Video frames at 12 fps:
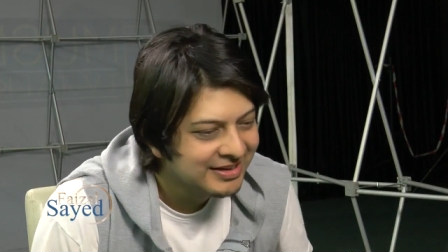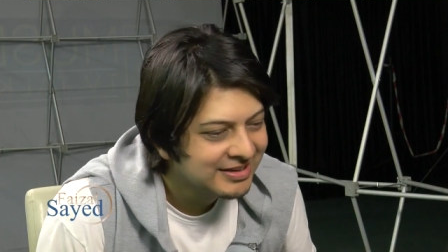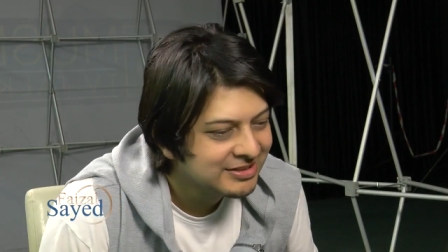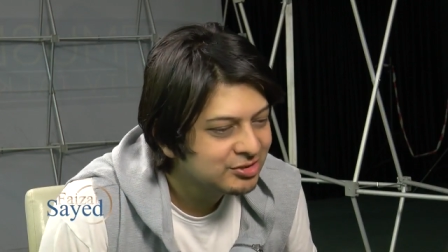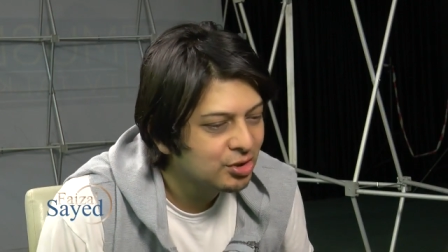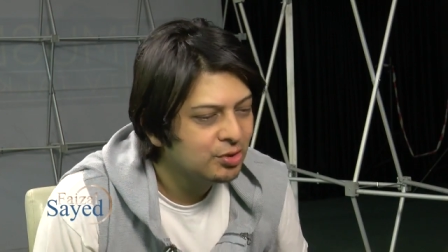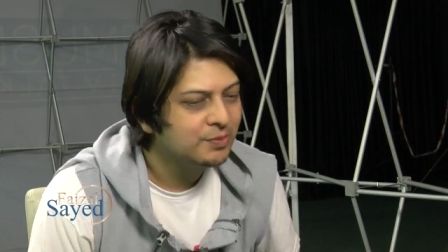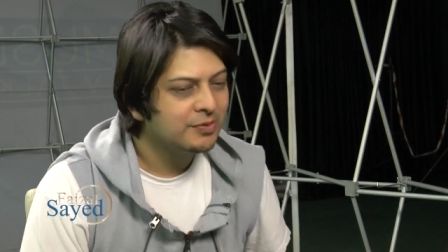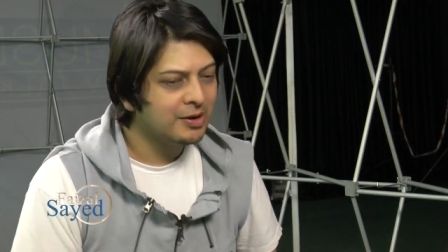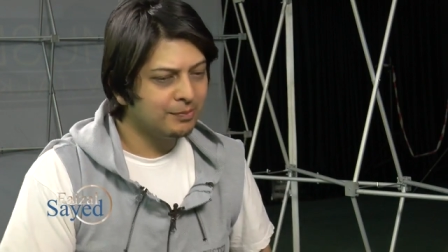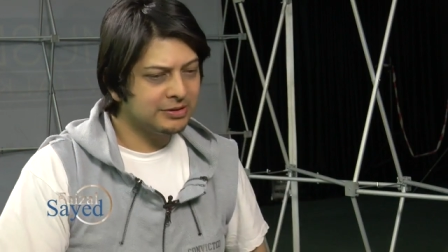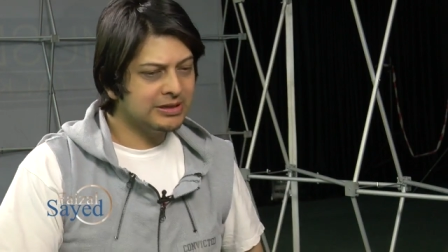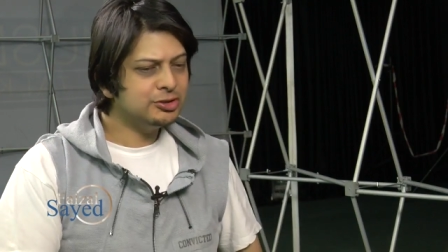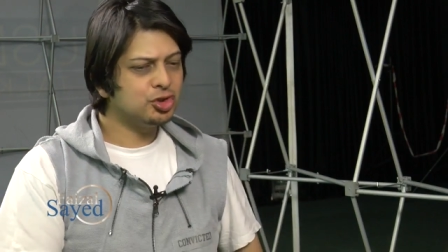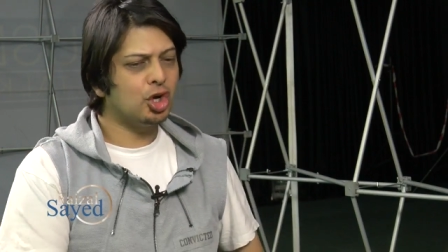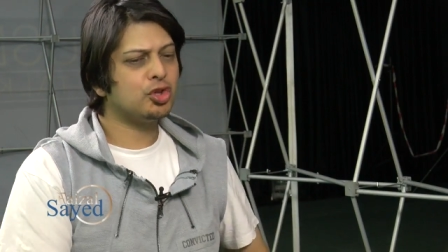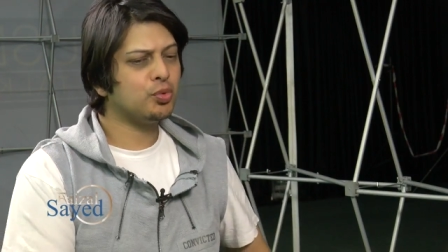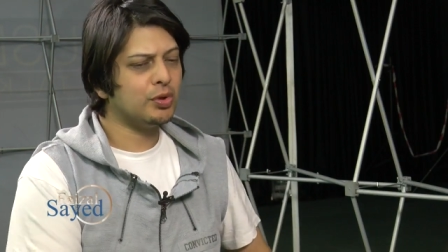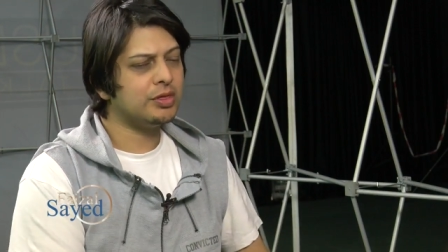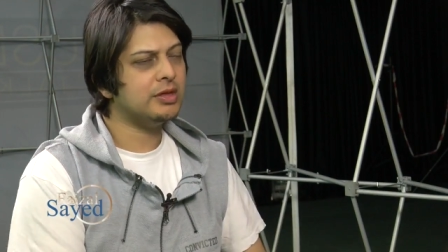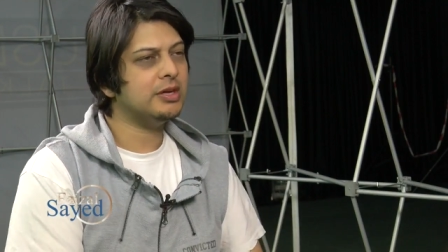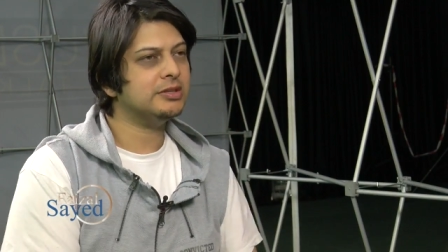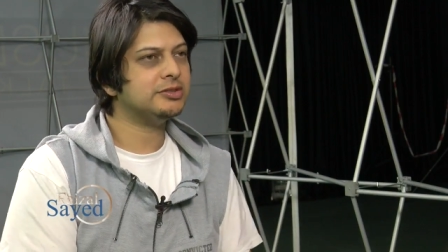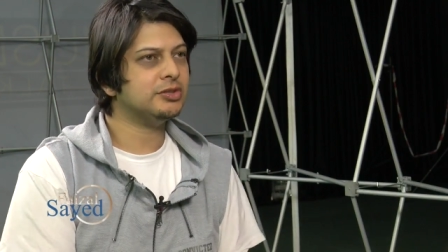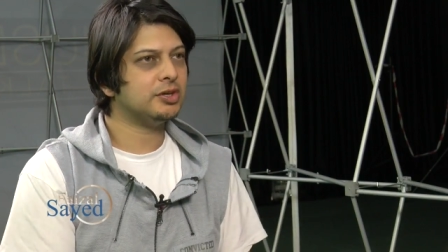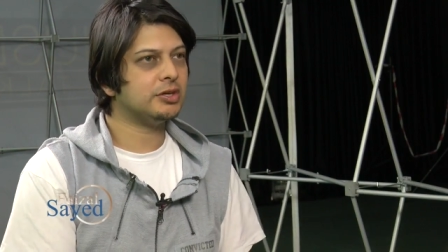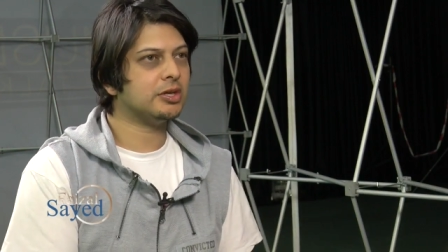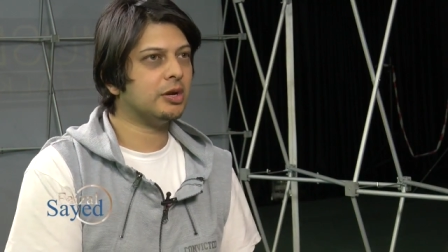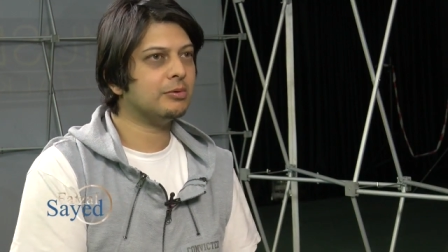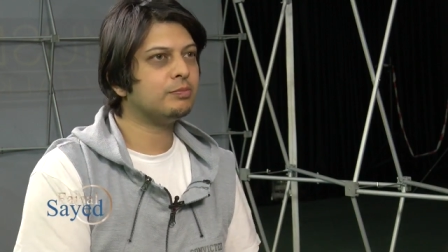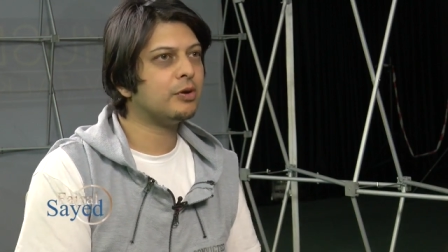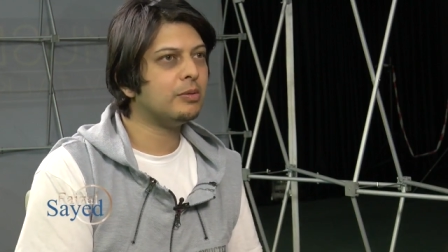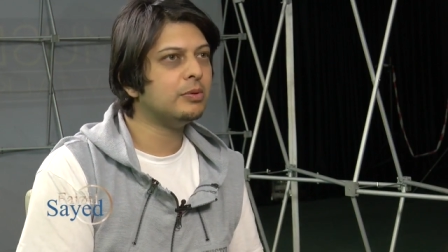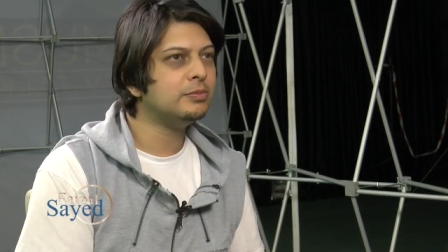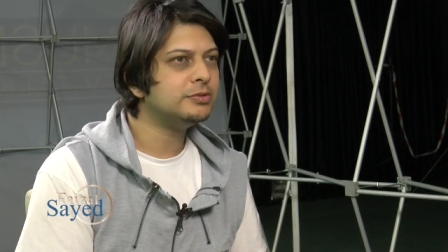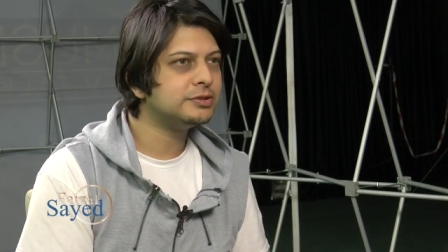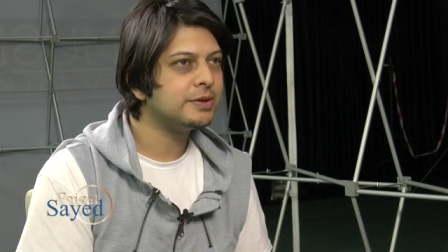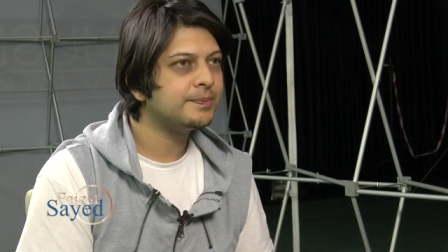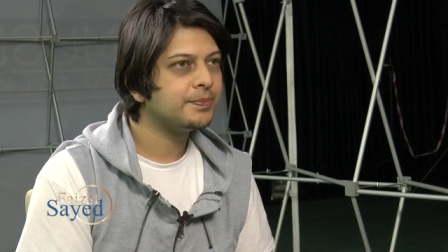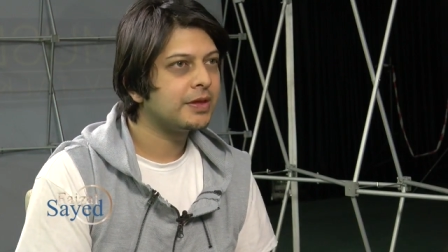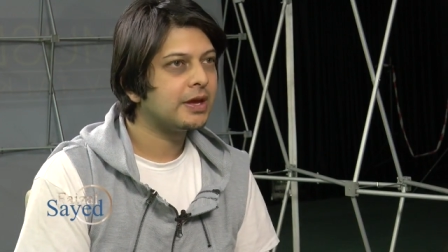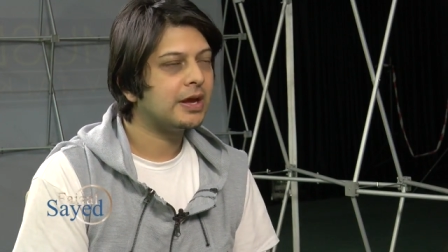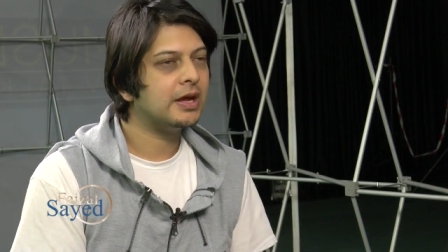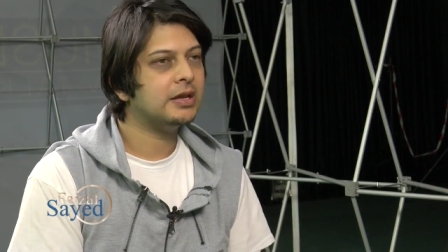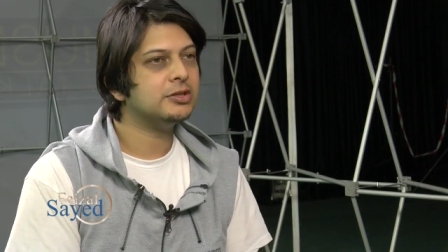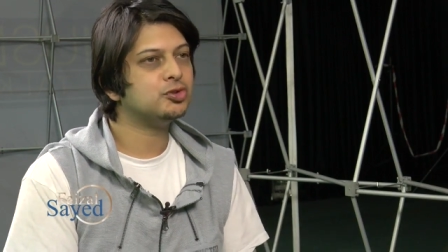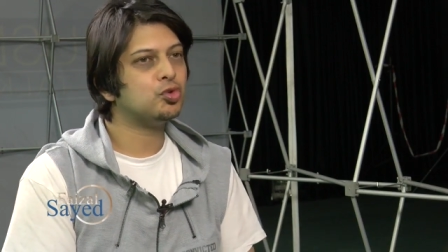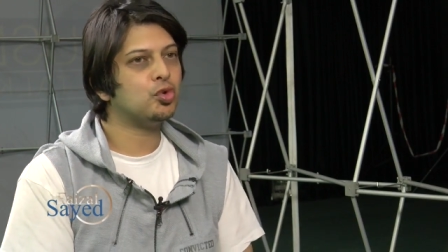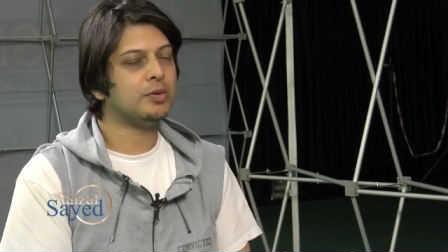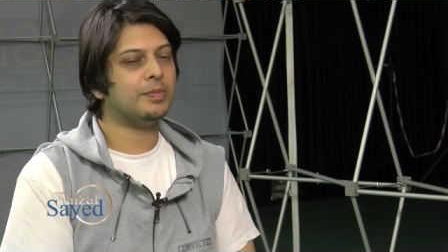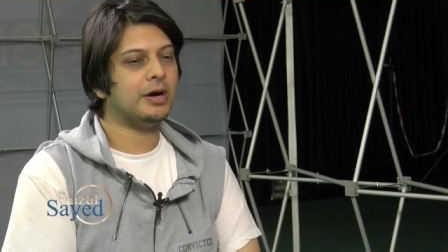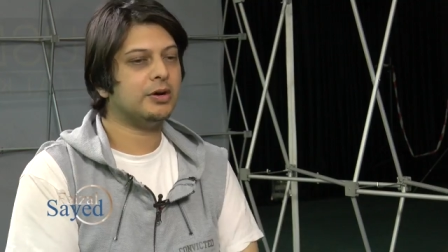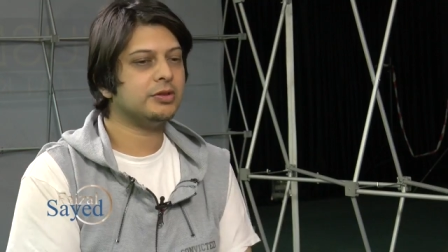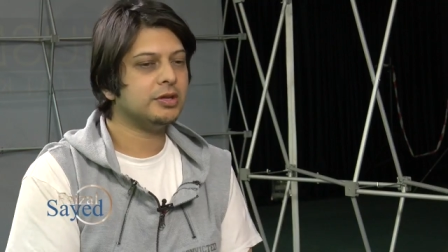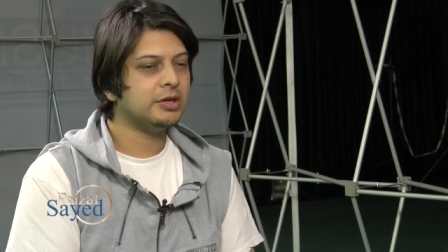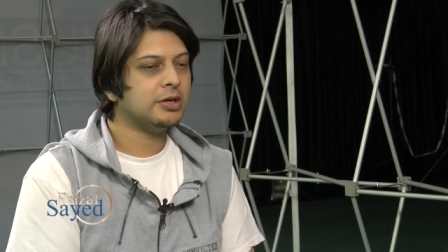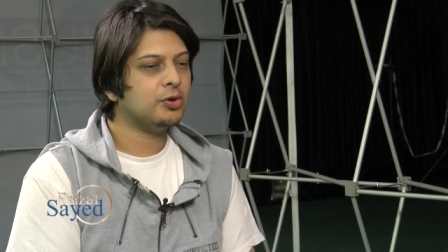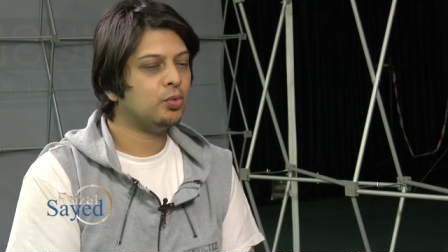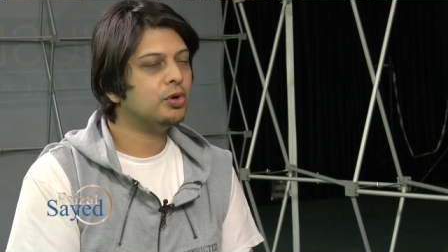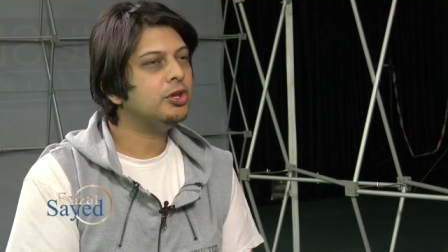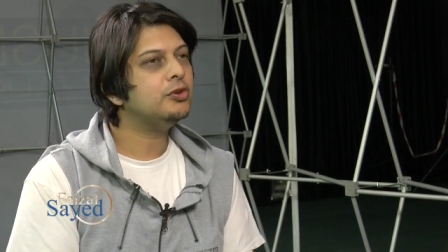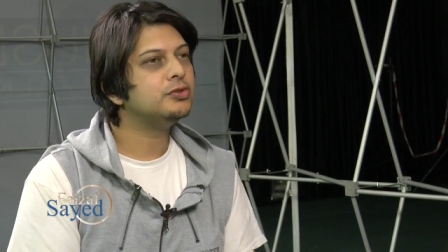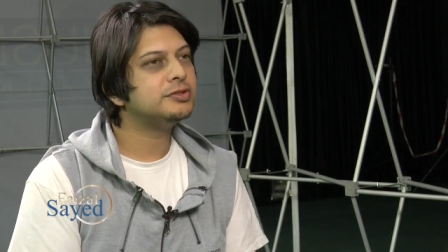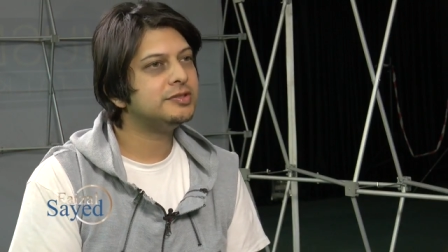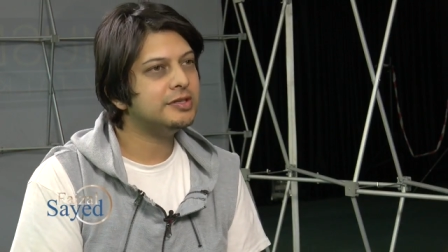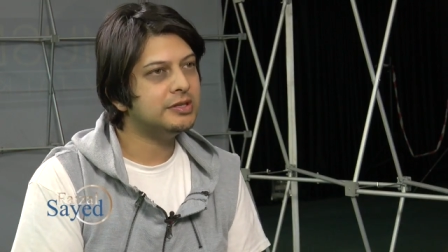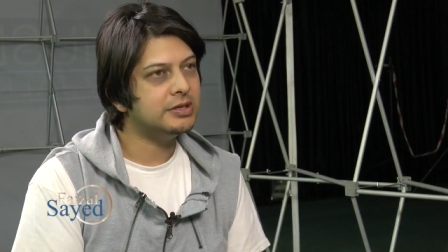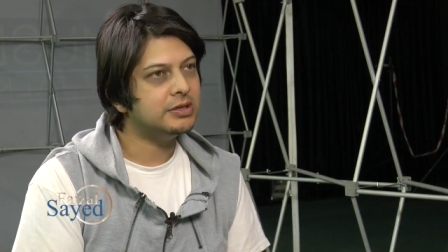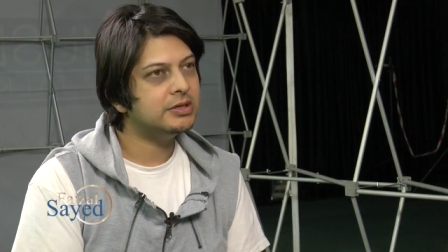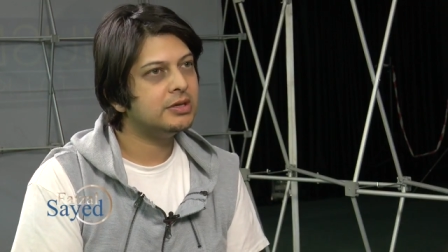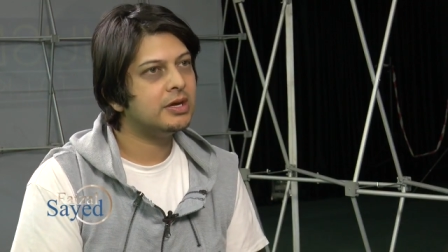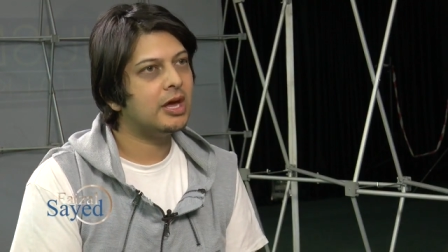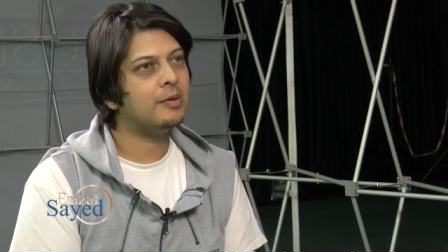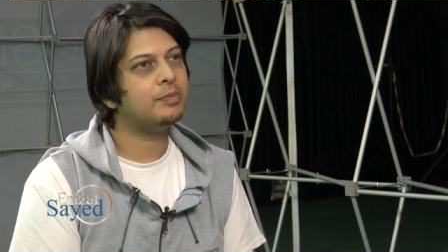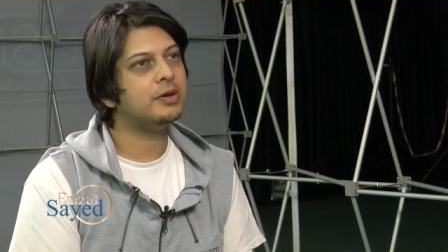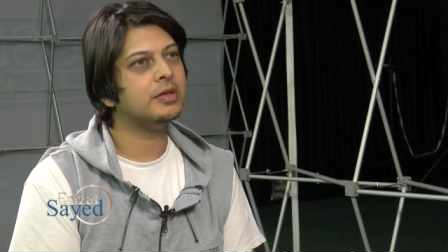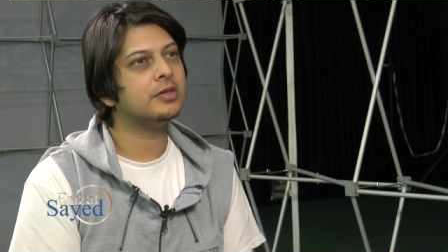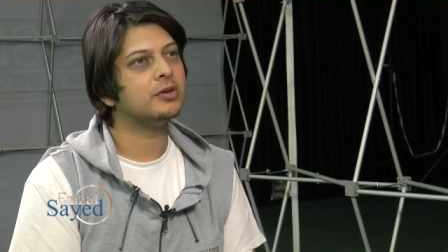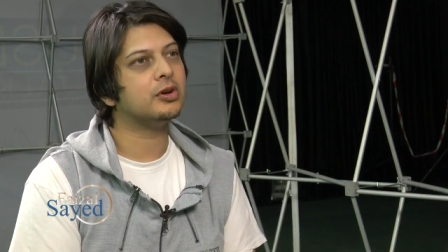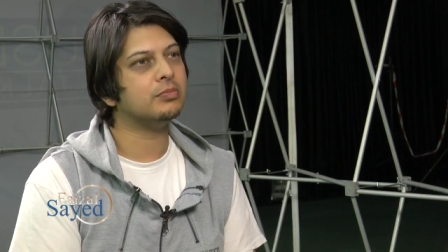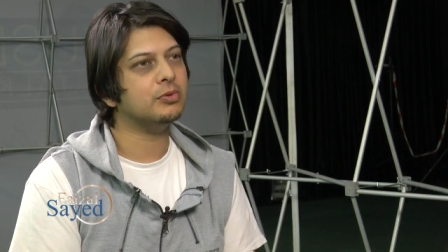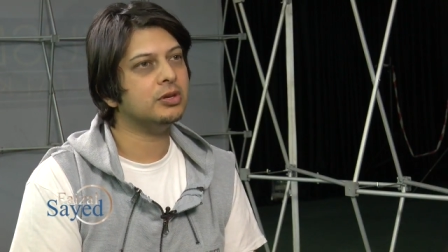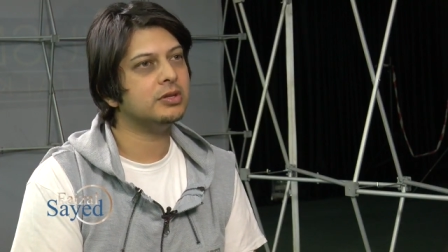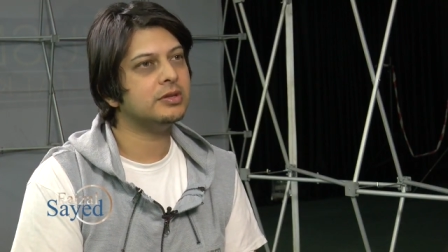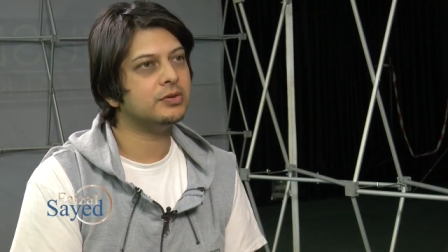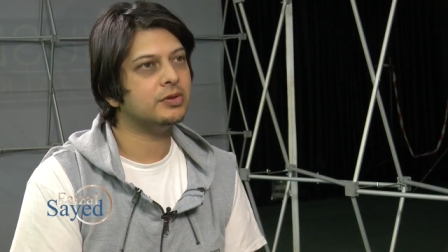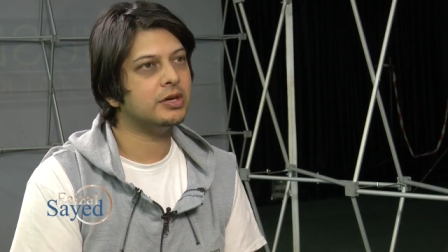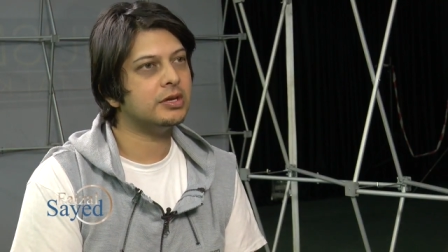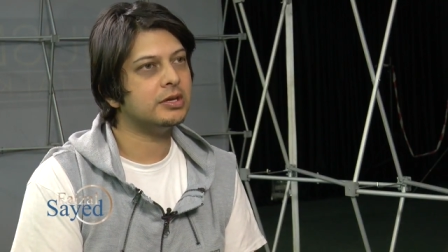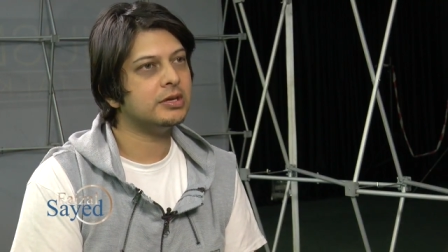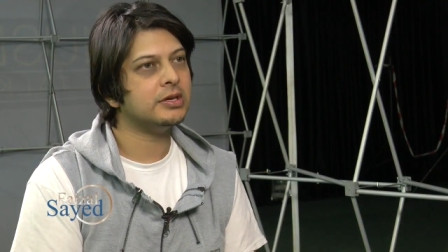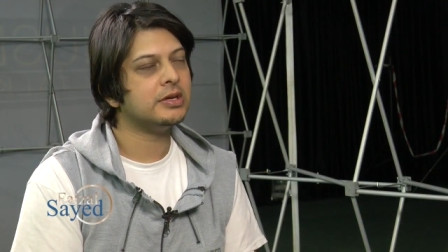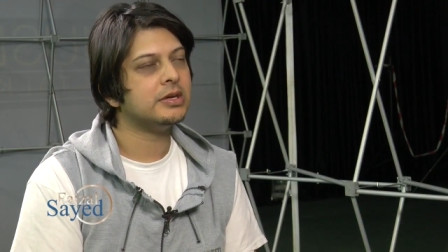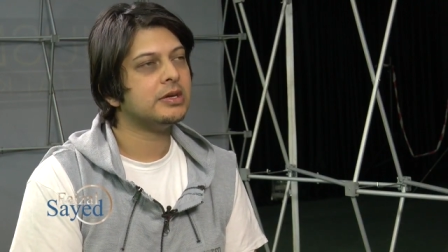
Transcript: Yes. So, but let's start with the socioeconomic problems, and let's talk about what do you see happening in the community today.